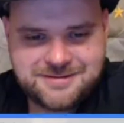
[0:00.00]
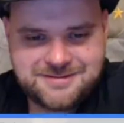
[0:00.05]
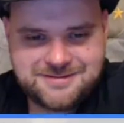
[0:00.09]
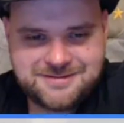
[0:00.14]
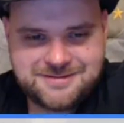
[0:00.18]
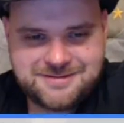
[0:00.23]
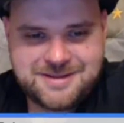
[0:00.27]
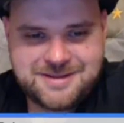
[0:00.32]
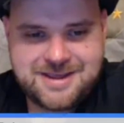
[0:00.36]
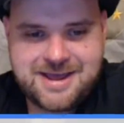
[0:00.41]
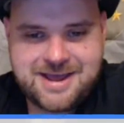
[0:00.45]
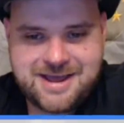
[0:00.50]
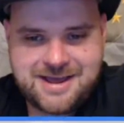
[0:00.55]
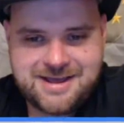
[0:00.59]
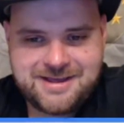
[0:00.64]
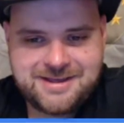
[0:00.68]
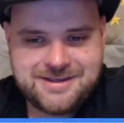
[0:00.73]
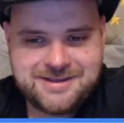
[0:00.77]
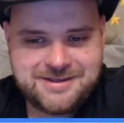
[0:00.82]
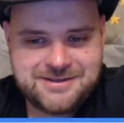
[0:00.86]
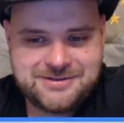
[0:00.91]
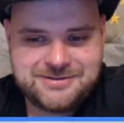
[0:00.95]
Yeah,
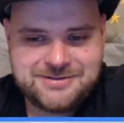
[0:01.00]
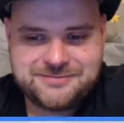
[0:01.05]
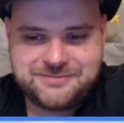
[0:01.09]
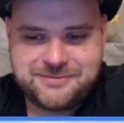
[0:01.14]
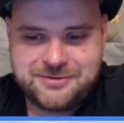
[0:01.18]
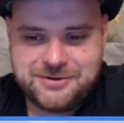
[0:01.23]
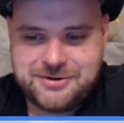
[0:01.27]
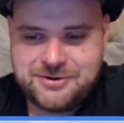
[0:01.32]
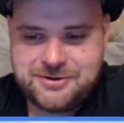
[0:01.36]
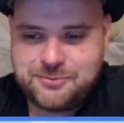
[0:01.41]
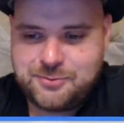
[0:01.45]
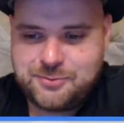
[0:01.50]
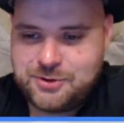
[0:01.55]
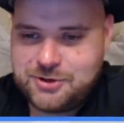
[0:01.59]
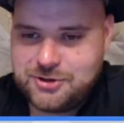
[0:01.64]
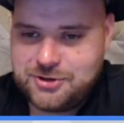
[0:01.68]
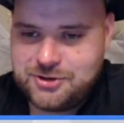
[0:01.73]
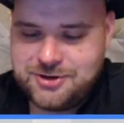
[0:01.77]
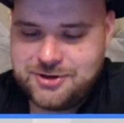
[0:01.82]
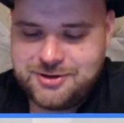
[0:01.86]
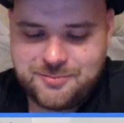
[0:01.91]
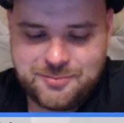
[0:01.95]
it is very
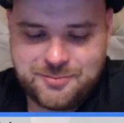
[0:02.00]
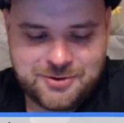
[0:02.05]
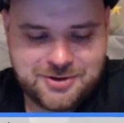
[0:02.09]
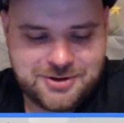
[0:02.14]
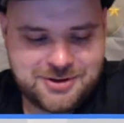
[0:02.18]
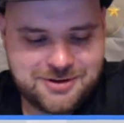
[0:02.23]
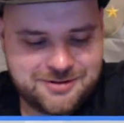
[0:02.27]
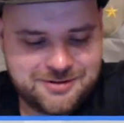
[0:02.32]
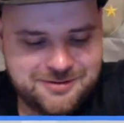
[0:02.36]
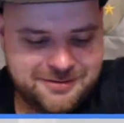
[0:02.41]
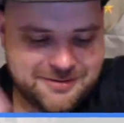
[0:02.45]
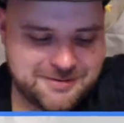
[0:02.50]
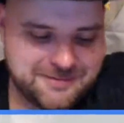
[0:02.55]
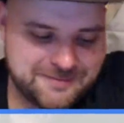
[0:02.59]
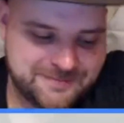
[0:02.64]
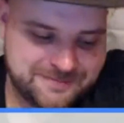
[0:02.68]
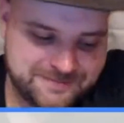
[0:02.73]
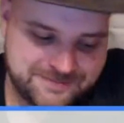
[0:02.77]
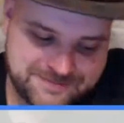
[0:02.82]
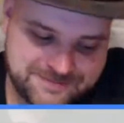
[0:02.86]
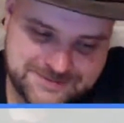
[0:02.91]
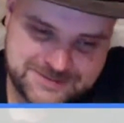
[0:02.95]
weird, but
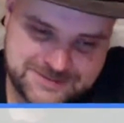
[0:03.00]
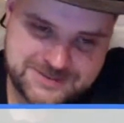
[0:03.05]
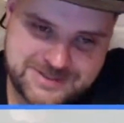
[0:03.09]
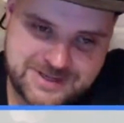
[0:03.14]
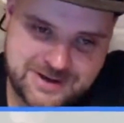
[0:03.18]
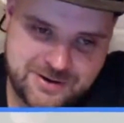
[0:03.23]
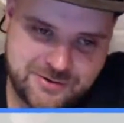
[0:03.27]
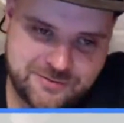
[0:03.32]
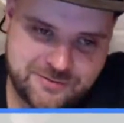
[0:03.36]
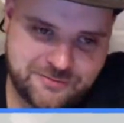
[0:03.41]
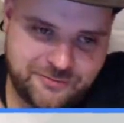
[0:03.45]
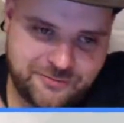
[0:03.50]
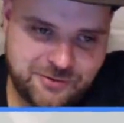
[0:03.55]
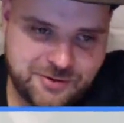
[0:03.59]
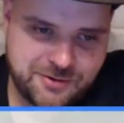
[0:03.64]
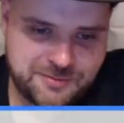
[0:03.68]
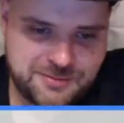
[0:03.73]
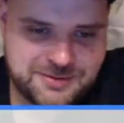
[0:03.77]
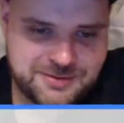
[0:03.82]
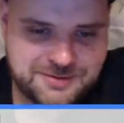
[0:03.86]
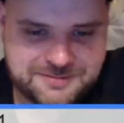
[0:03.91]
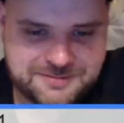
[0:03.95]
just how it formed.